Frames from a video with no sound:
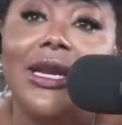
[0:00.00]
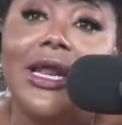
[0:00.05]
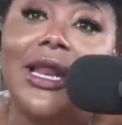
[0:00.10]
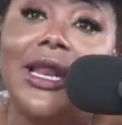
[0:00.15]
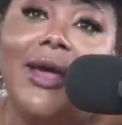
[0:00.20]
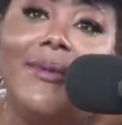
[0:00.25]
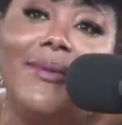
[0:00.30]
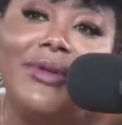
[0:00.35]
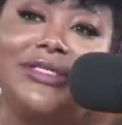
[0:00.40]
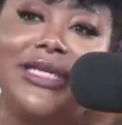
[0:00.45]

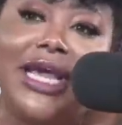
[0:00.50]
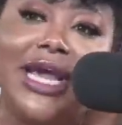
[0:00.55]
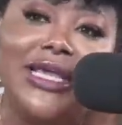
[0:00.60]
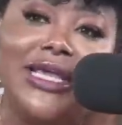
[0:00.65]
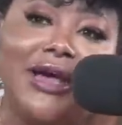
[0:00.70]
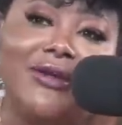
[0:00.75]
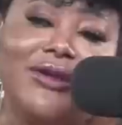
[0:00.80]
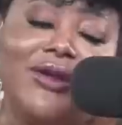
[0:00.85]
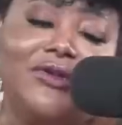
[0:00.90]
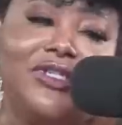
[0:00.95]
I'm going to tell
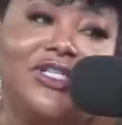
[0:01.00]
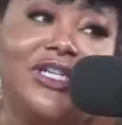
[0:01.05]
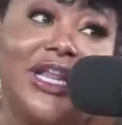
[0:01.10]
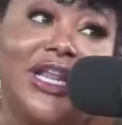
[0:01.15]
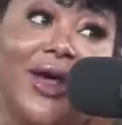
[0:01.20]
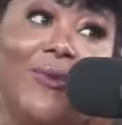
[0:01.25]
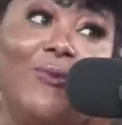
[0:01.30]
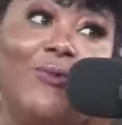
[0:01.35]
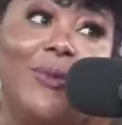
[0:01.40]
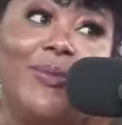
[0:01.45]
y'all, no shit,
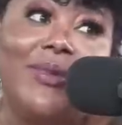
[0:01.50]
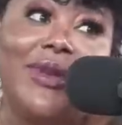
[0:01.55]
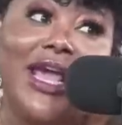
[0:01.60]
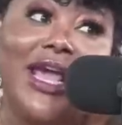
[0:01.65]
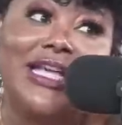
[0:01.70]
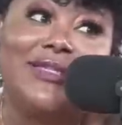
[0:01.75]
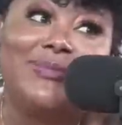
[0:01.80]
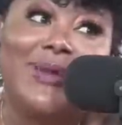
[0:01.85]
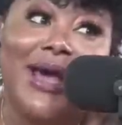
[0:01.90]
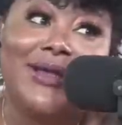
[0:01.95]
I'm whooping
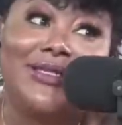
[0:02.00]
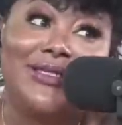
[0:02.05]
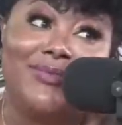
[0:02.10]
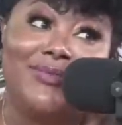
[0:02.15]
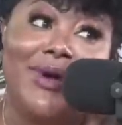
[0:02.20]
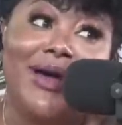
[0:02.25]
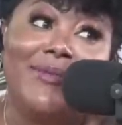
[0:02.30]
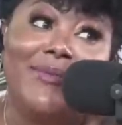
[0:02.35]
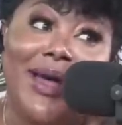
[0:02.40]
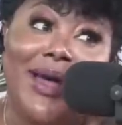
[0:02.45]
ass
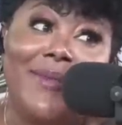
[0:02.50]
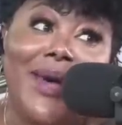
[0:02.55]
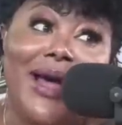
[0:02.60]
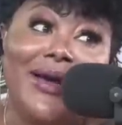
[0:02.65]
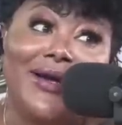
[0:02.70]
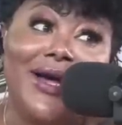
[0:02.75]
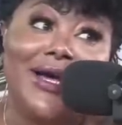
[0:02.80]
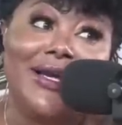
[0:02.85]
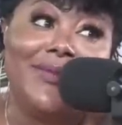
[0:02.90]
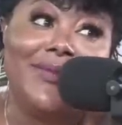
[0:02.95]
by my
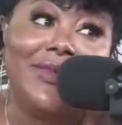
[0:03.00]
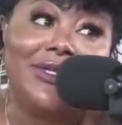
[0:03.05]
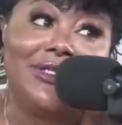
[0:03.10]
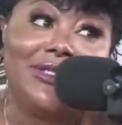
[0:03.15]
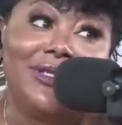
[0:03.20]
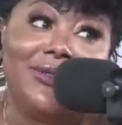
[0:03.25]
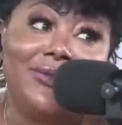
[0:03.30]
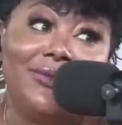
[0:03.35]
condiments, too.